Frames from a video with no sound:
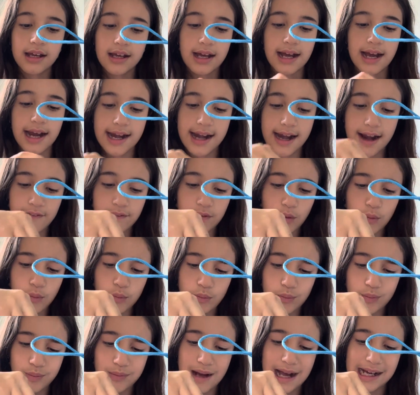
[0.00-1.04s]
I never
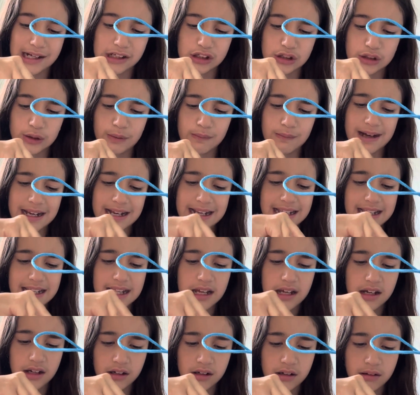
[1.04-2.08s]
actually went
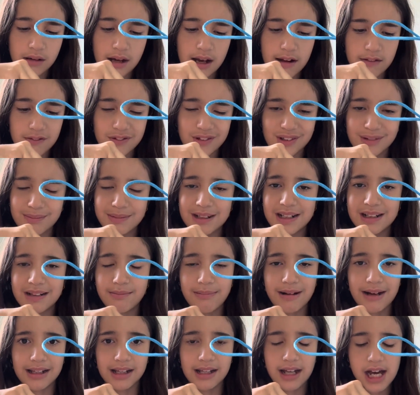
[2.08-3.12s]
there ever in
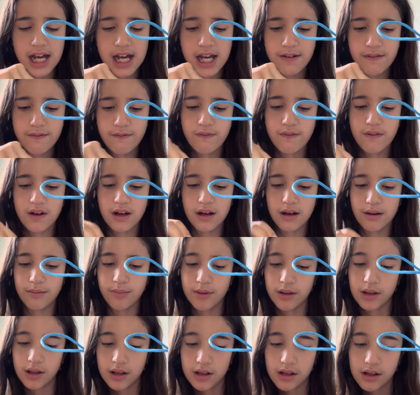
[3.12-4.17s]
my life.
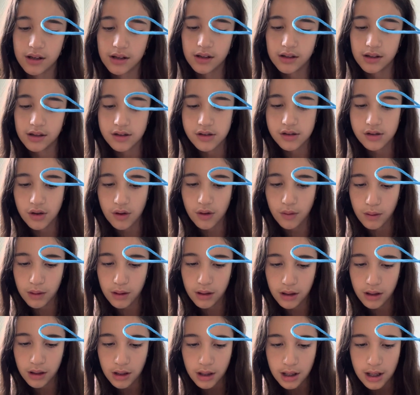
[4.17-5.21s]
But like, let's go.
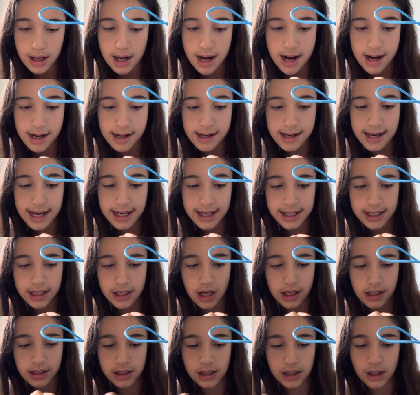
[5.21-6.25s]
Nikki
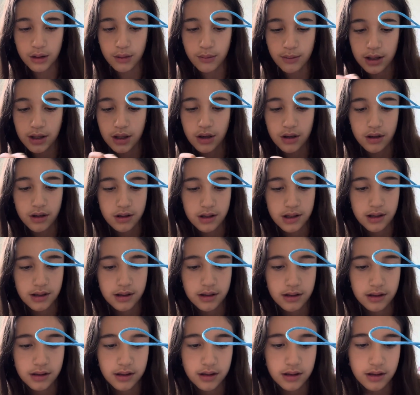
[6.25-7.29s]
got these with our
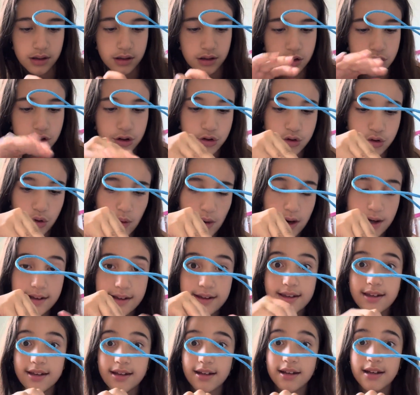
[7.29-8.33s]

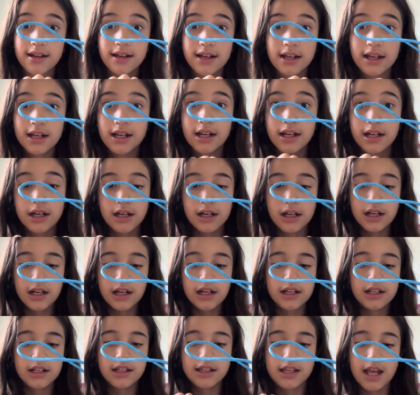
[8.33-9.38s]
joint
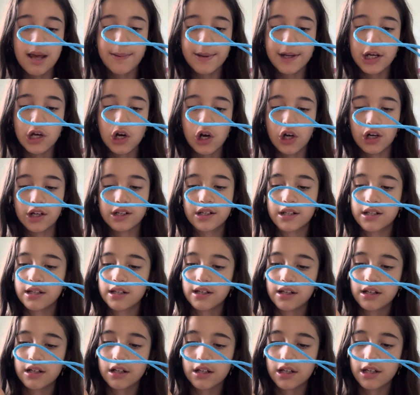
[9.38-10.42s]
debit card
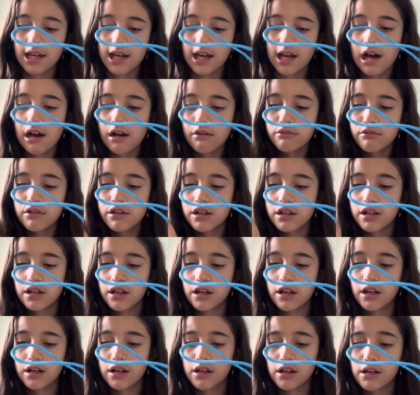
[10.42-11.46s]
account.
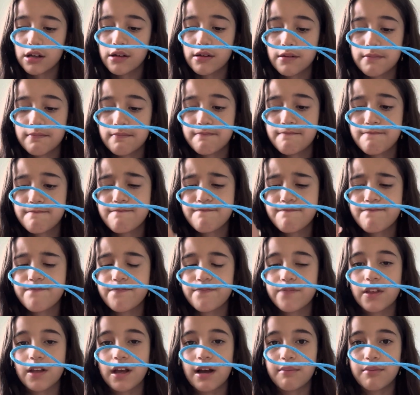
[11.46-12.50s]

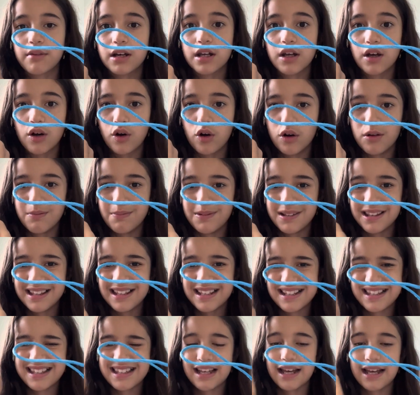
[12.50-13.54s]
I'm gonna open
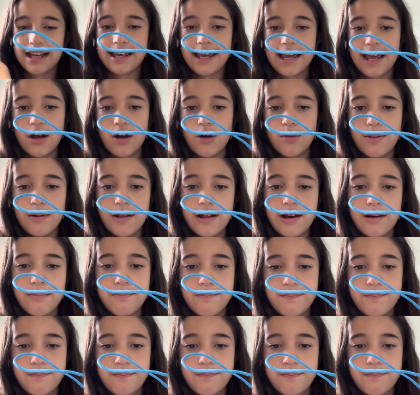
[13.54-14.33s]
this. I can't open it.